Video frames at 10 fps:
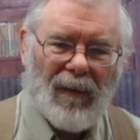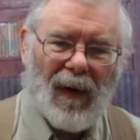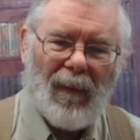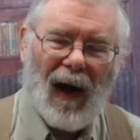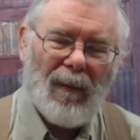
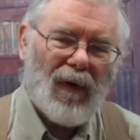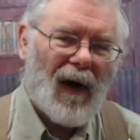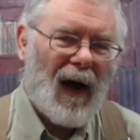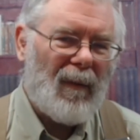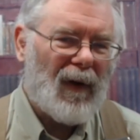But my
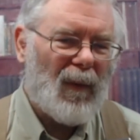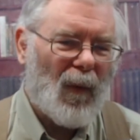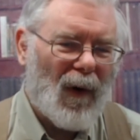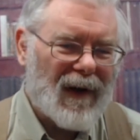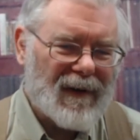problem
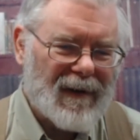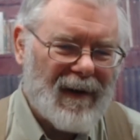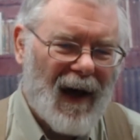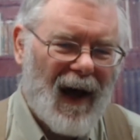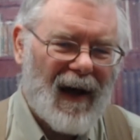was
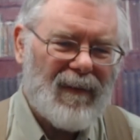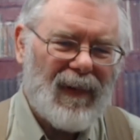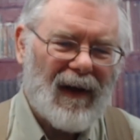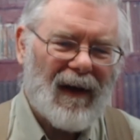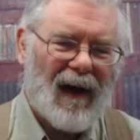not
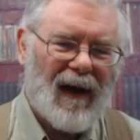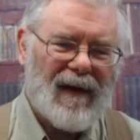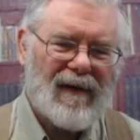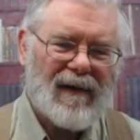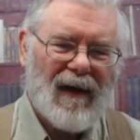
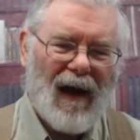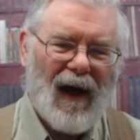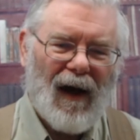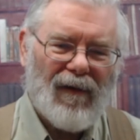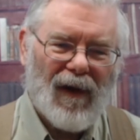because
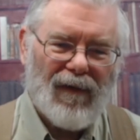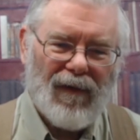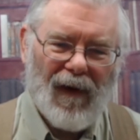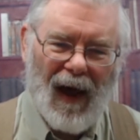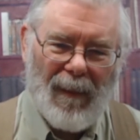of the
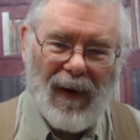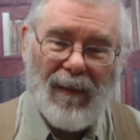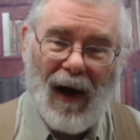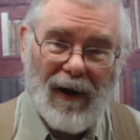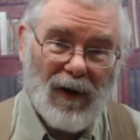floppy
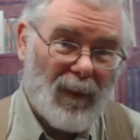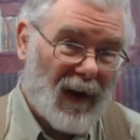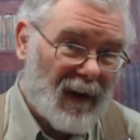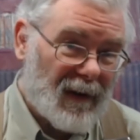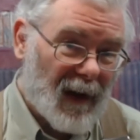module
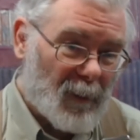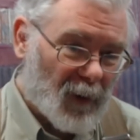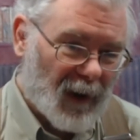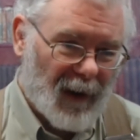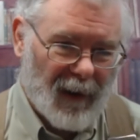being
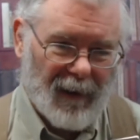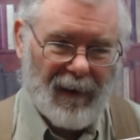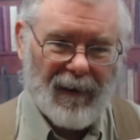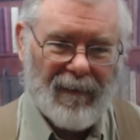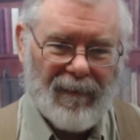deprecated,